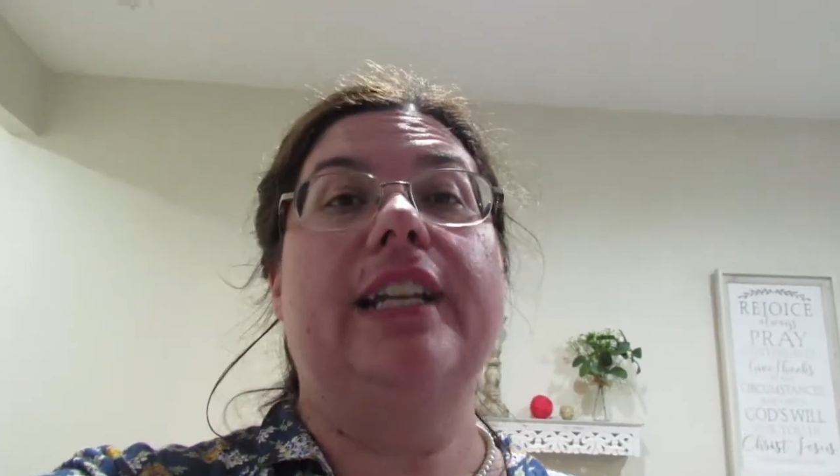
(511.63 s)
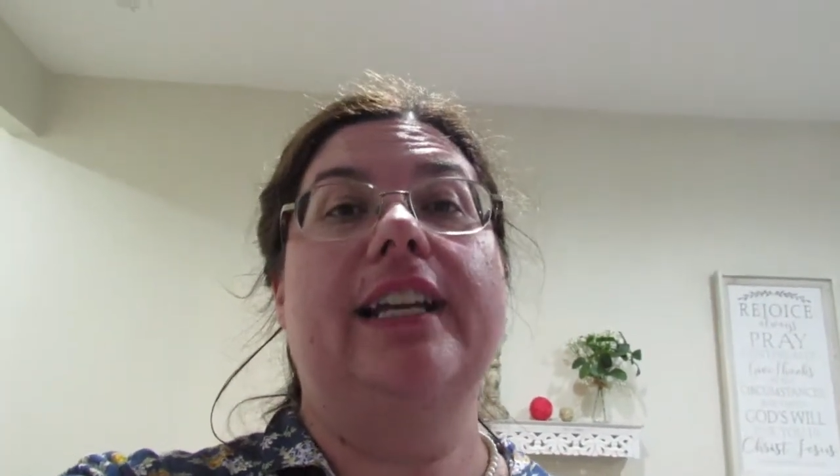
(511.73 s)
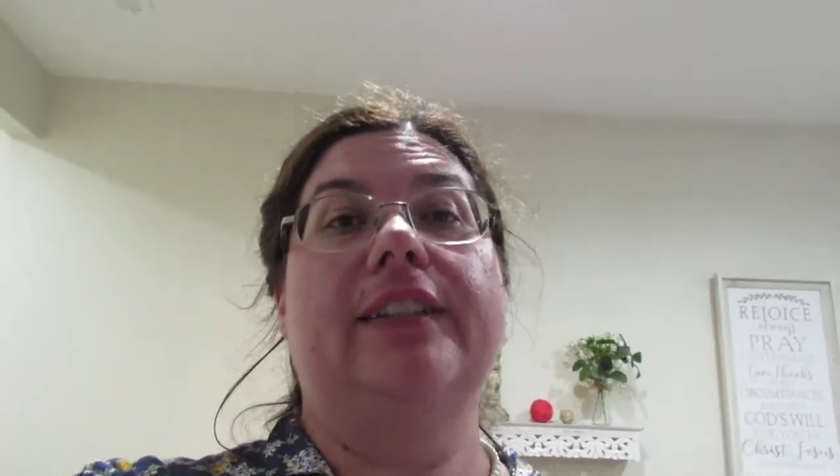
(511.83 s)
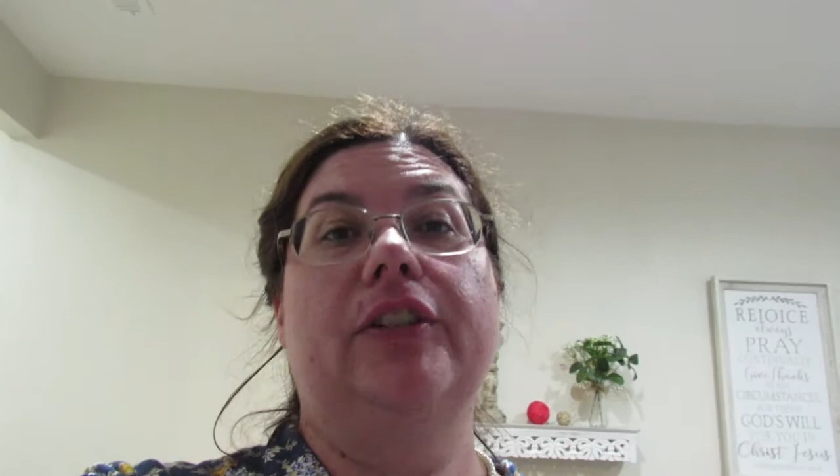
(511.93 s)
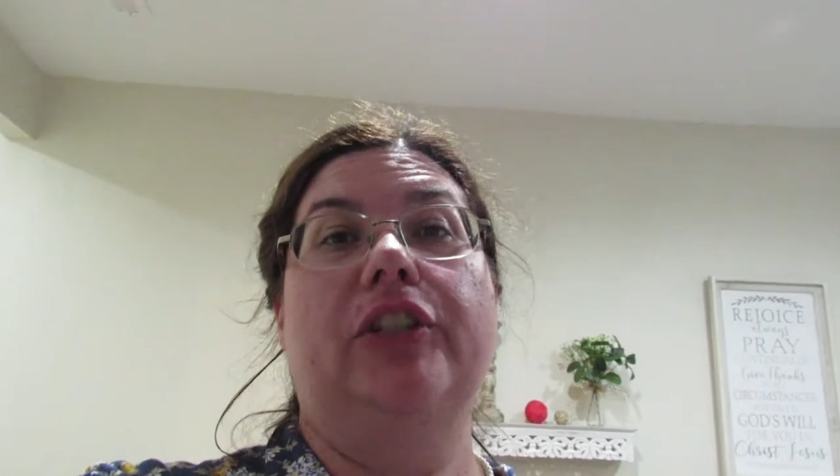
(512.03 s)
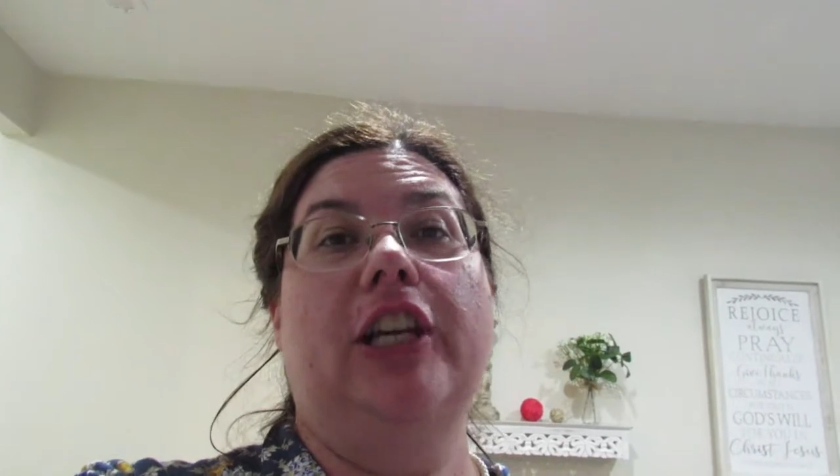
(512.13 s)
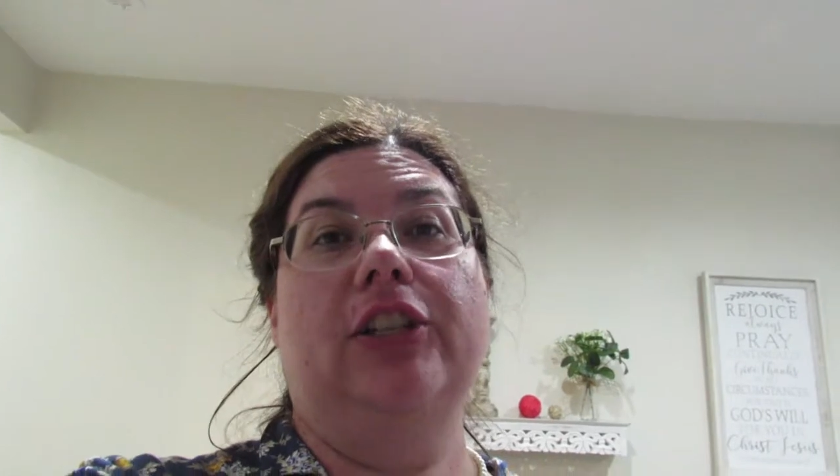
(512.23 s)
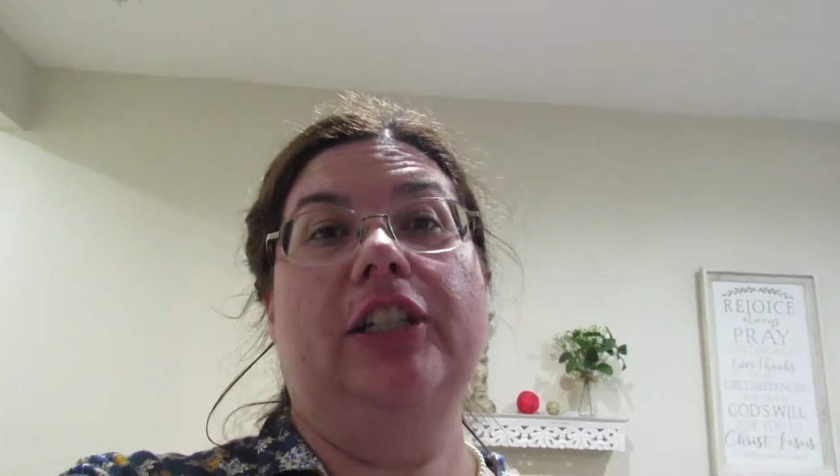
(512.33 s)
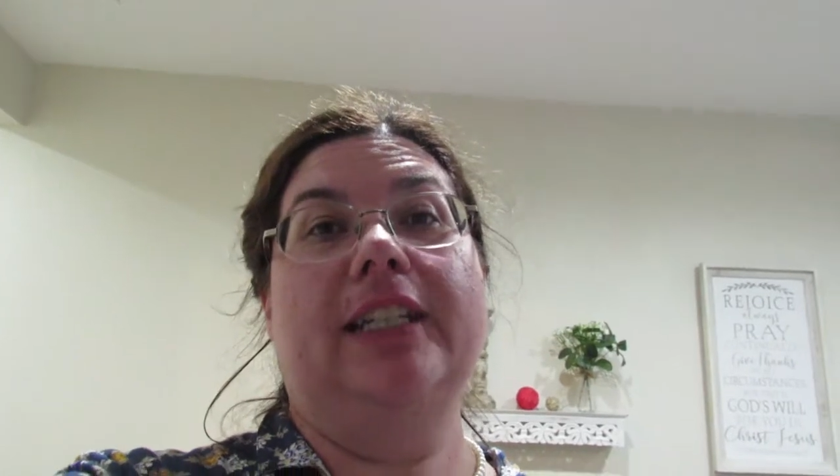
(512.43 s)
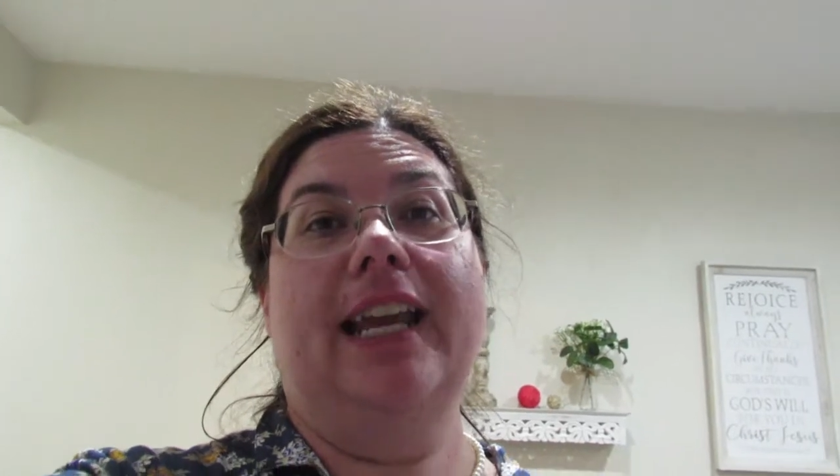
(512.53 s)
Days is
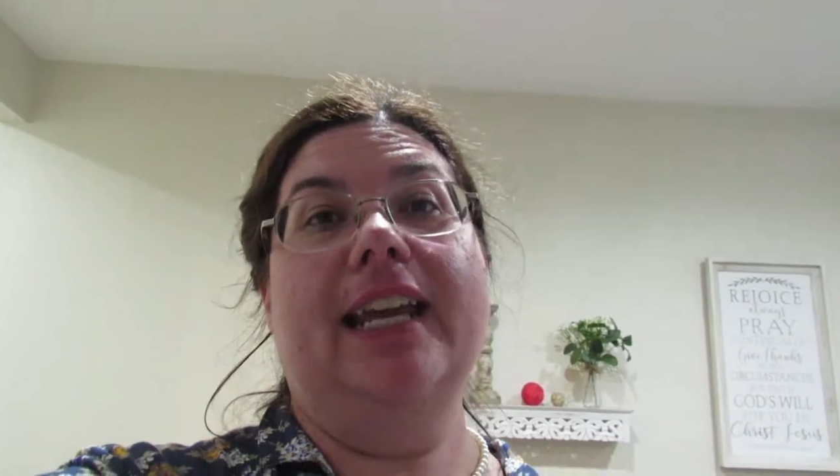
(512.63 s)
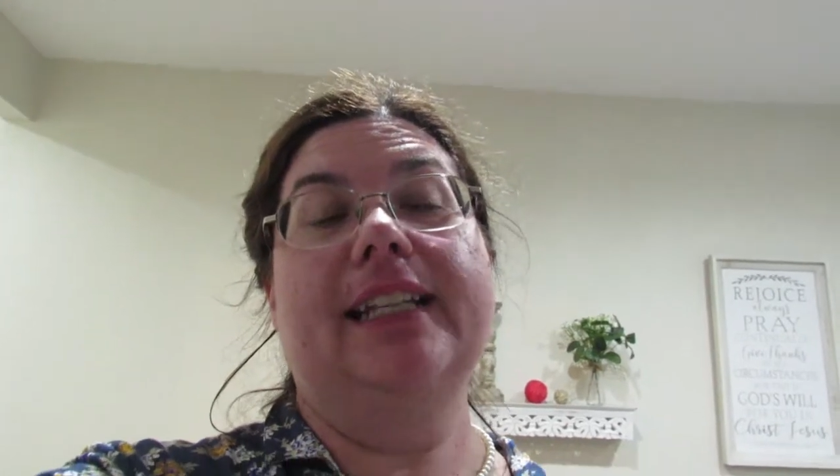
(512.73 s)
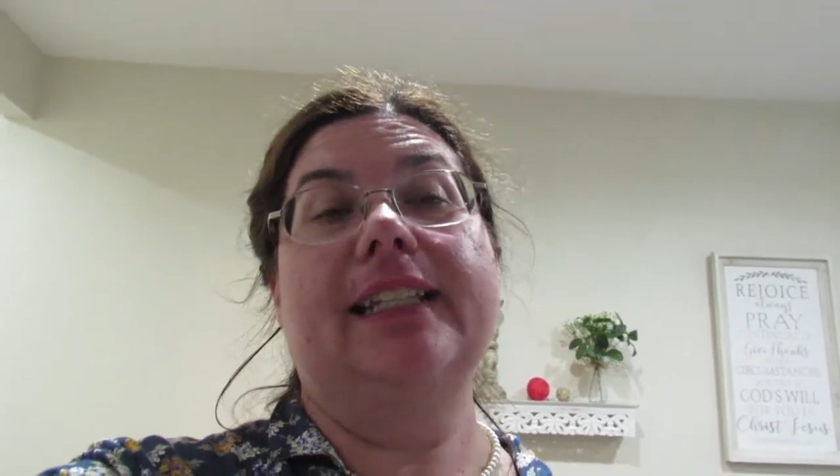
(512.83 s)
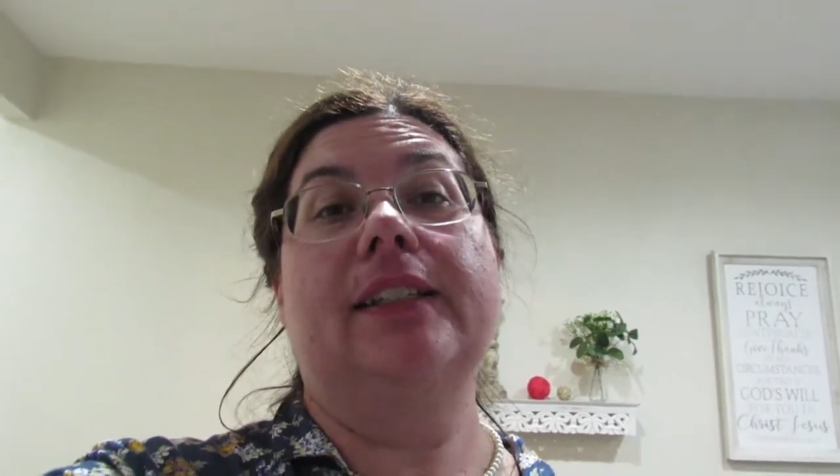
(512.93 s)
changing dates.